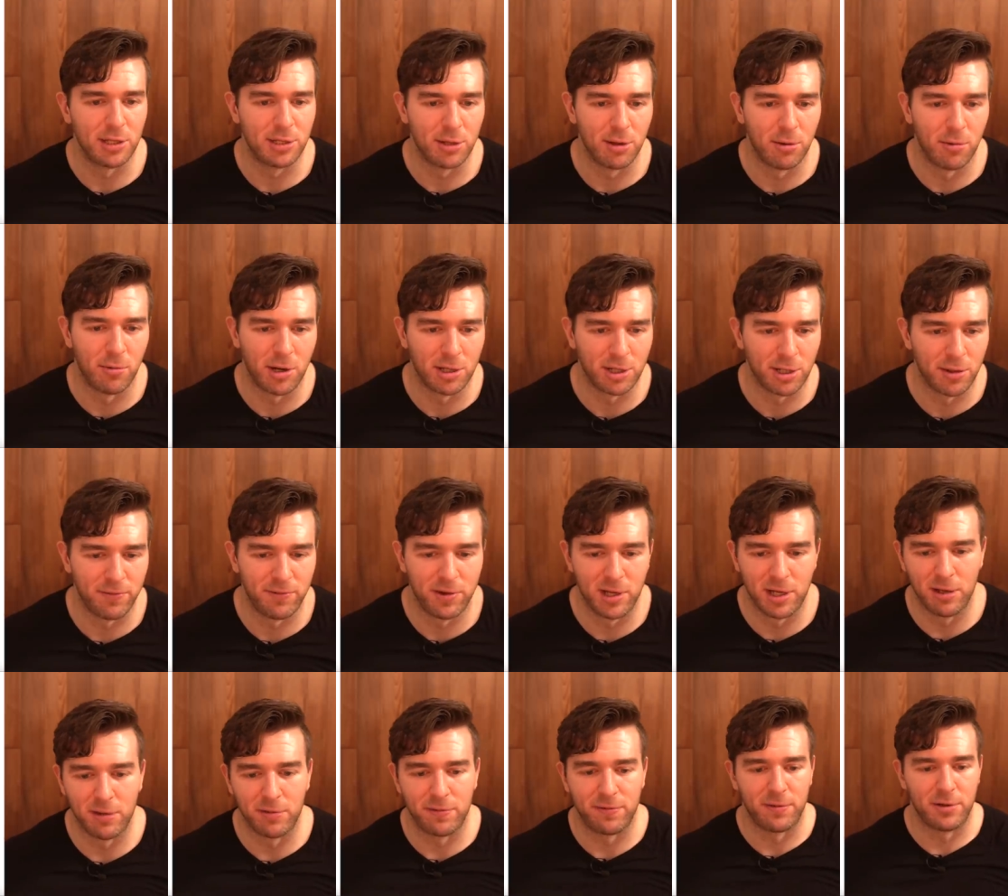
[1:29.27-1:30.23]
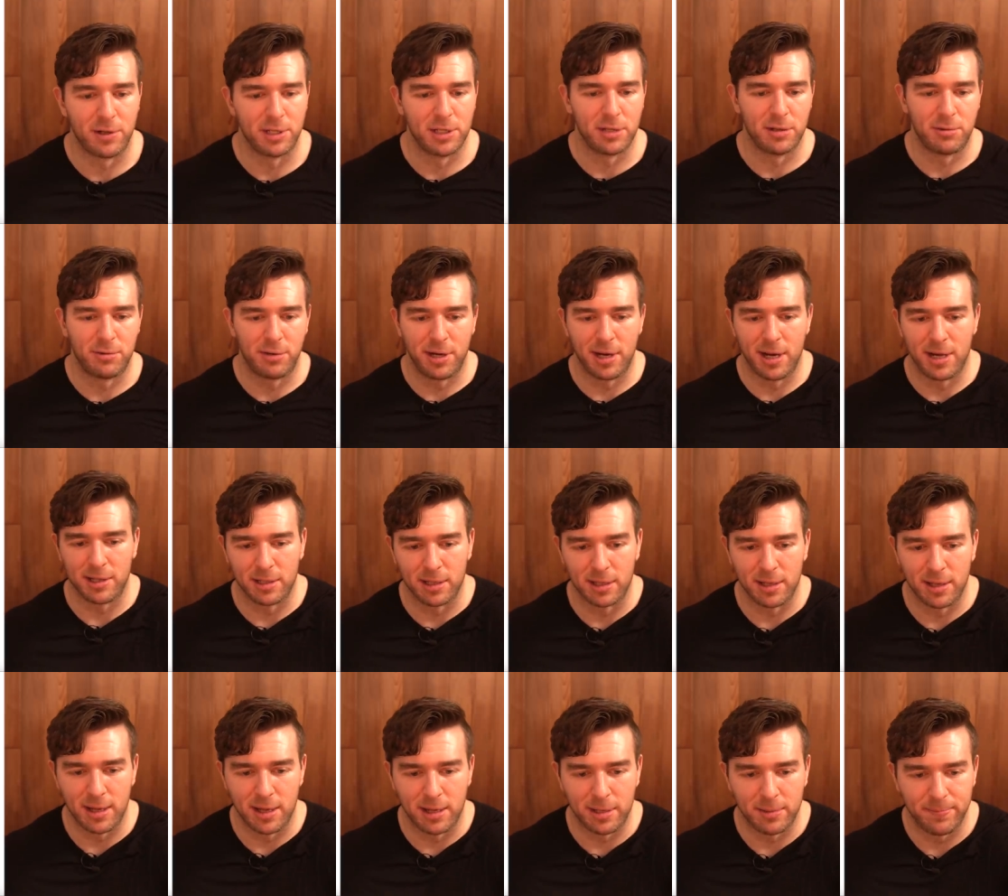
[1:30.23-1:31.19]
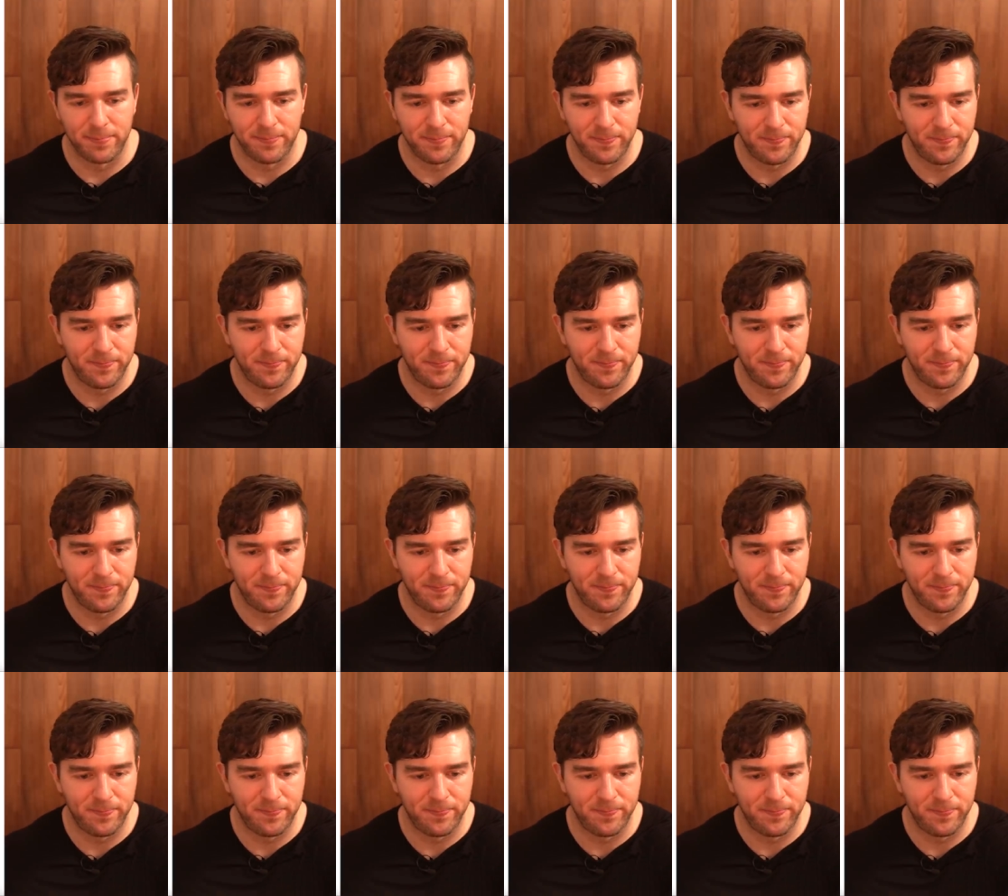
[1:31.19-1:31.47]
let's go watch the video first. I'll react to that.